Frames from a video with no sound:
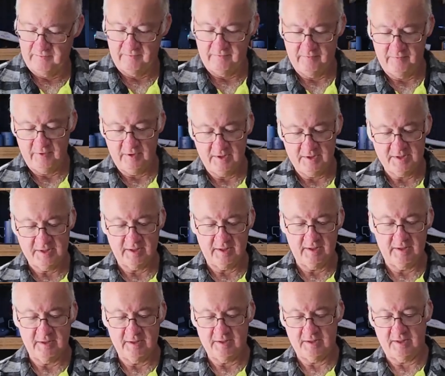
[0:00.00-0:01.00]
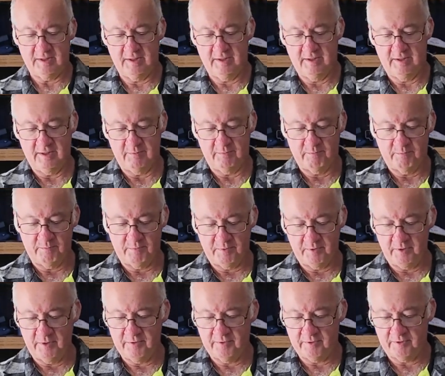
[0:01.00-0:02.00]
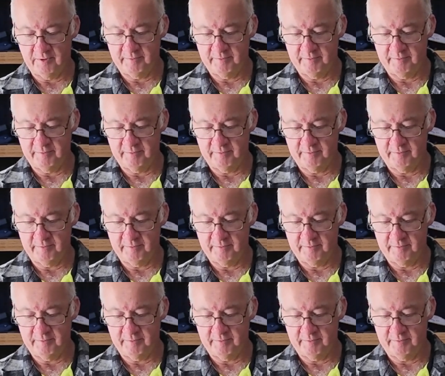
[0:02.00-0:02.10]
First thing you see, they both